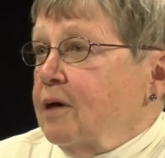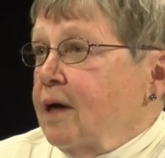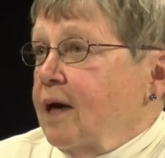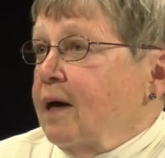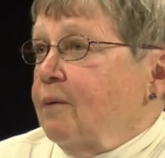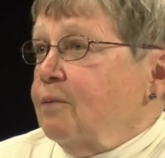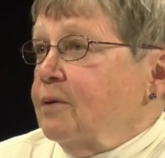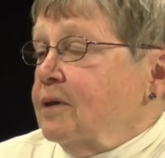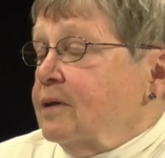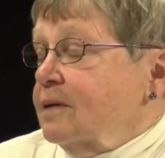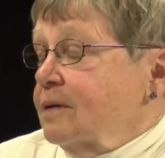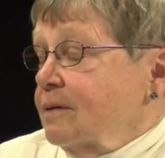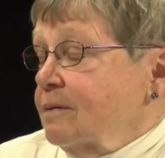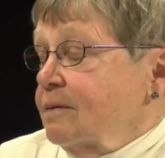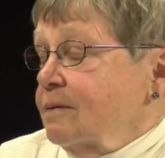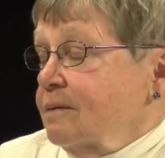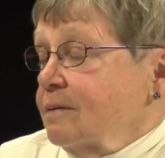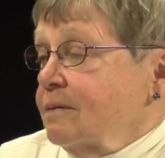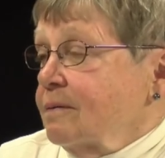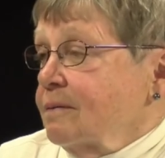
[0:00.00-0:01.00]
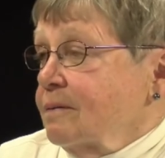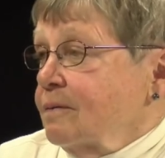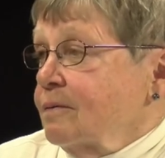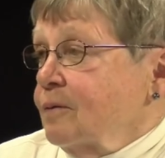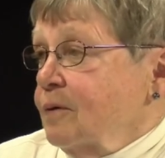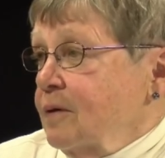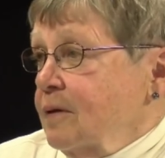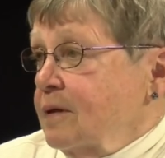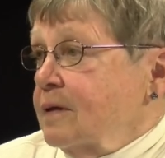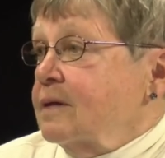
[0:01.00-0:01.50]
happens
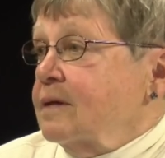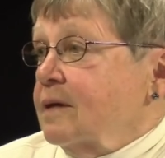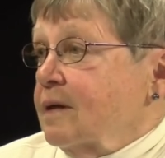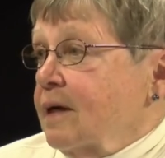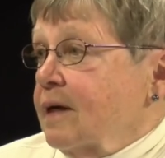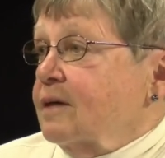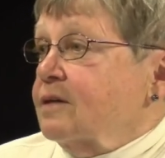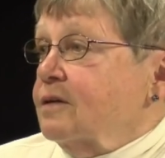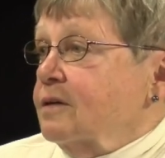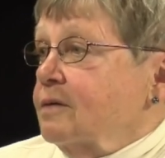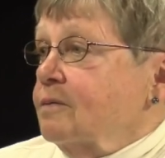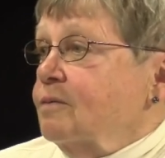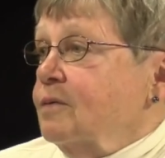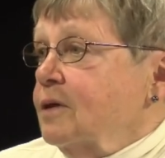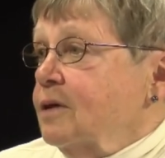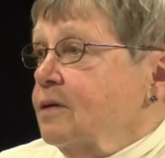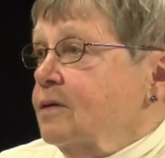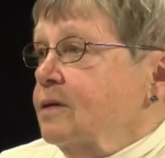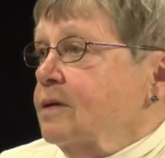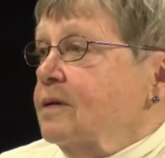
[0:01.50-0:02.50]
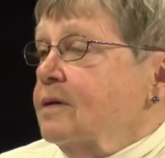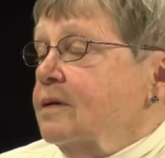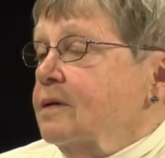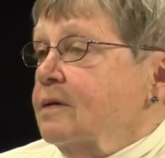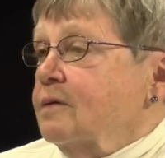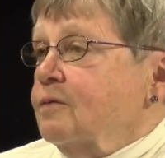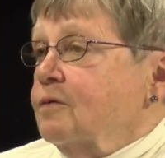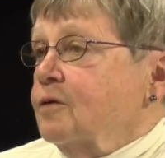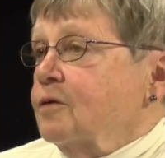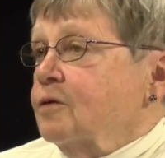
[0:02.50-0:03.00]
with this election because this is
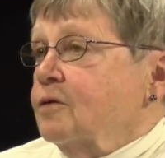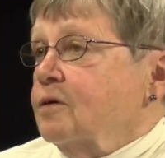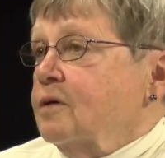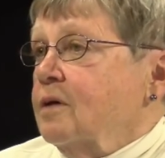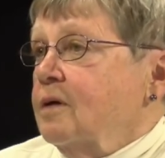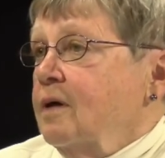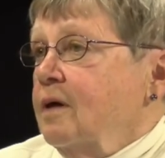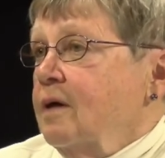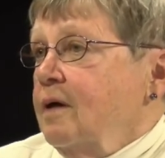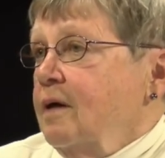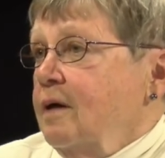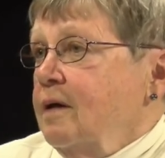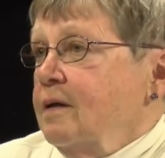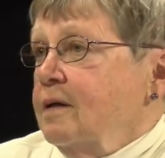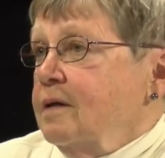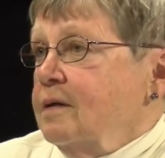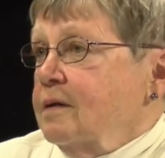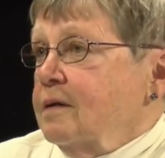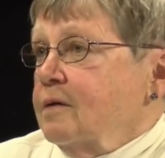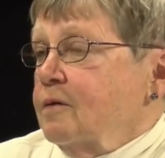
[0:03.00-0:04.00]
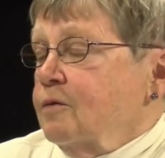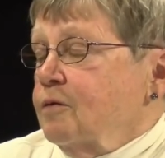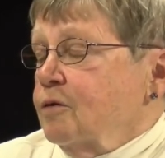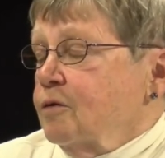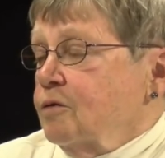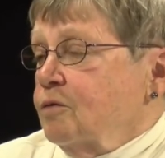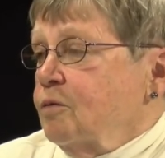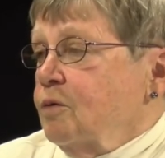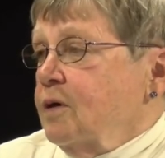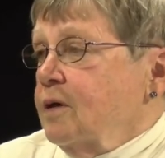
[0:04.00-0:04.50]
the first this is the
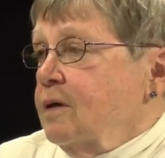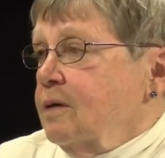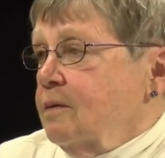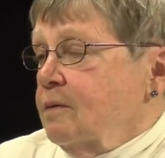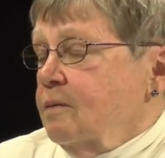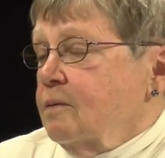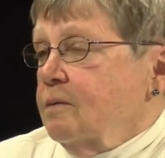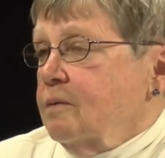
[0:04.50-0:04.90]
first one